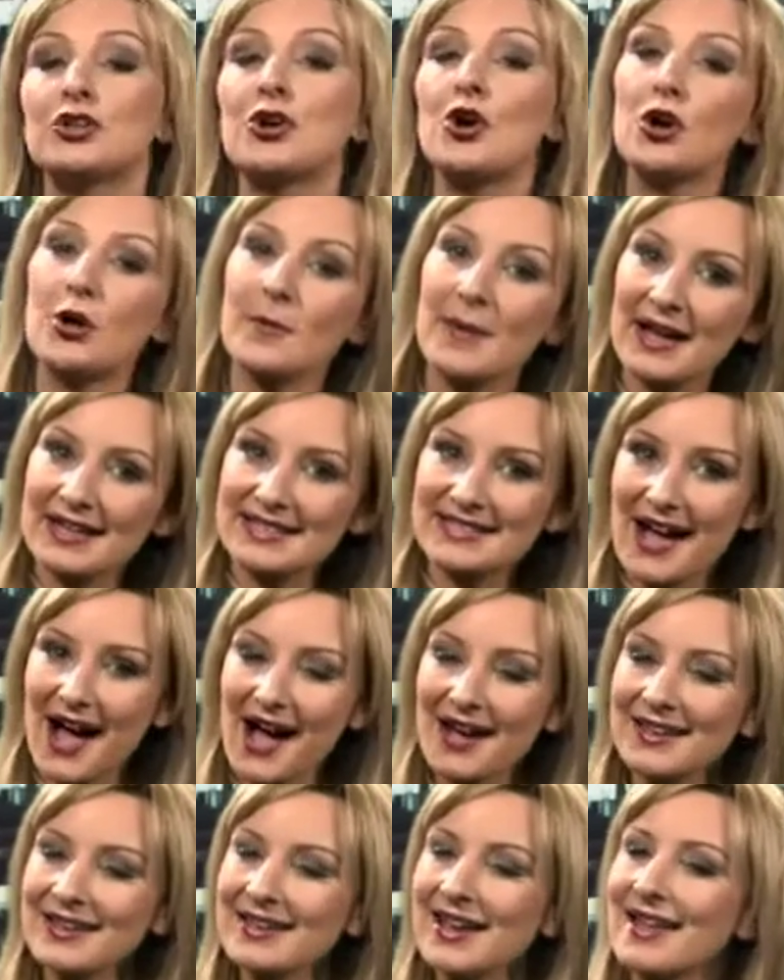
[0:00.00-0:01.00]
Talk about
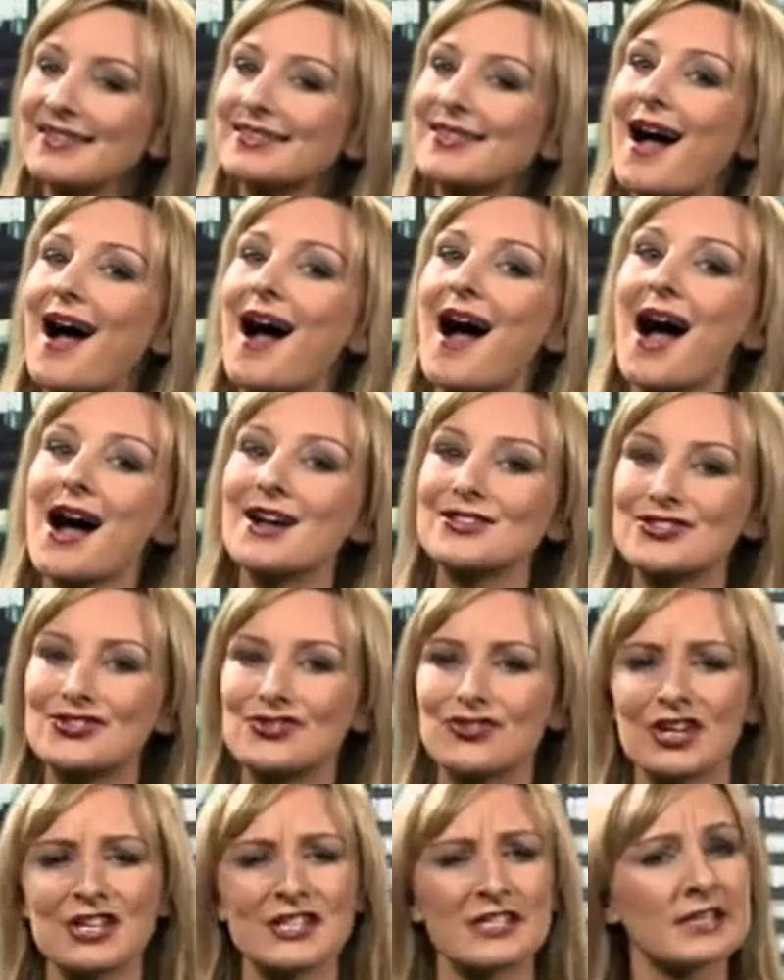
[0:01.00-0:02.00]
tugging at the
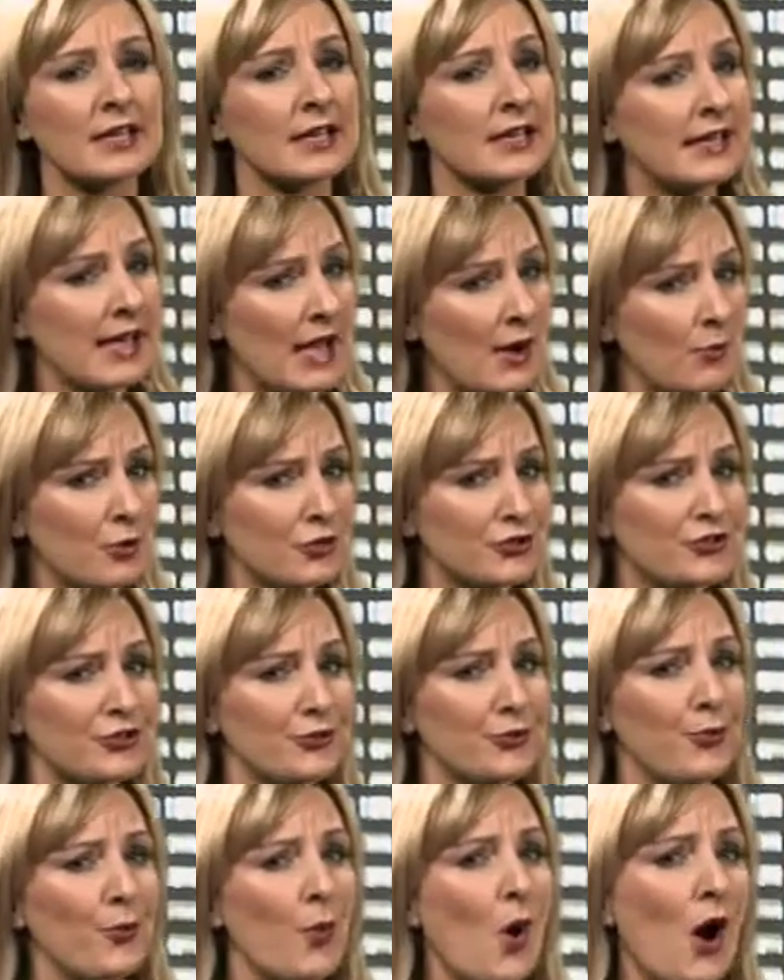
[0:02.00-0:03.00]
heartstrings to get what
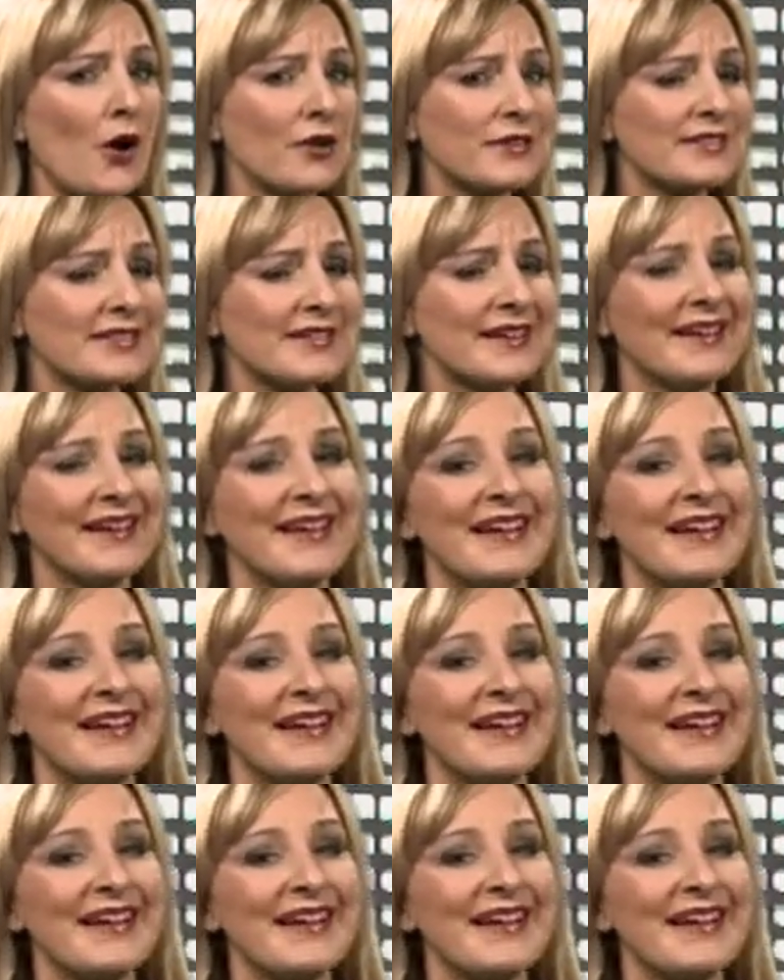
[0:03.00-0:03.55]
you want.